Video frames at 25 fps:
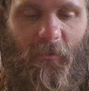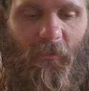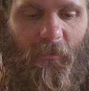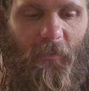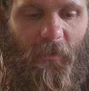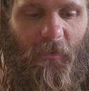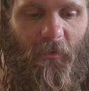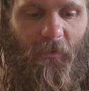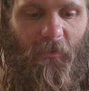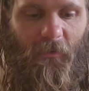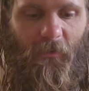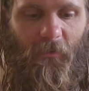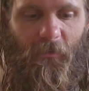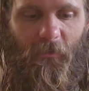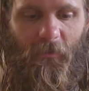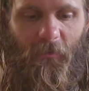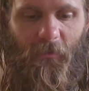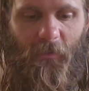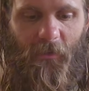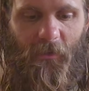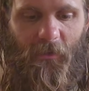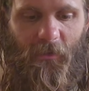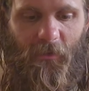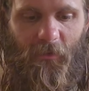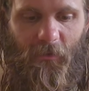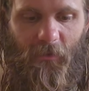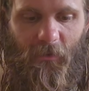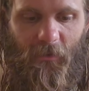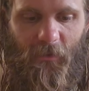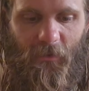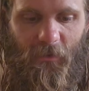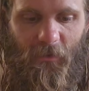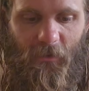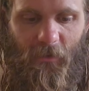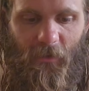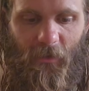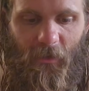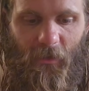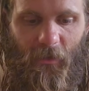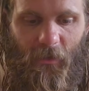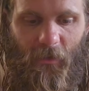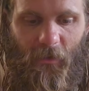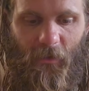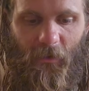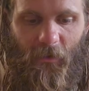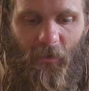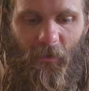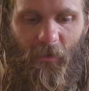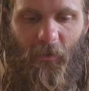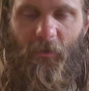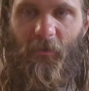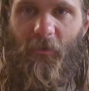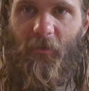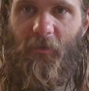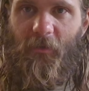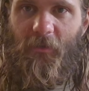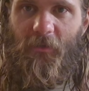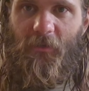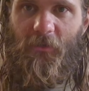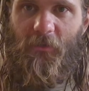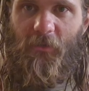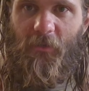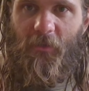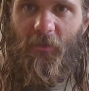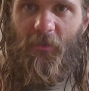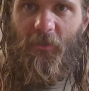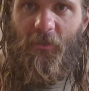but there could be strings, kind of like string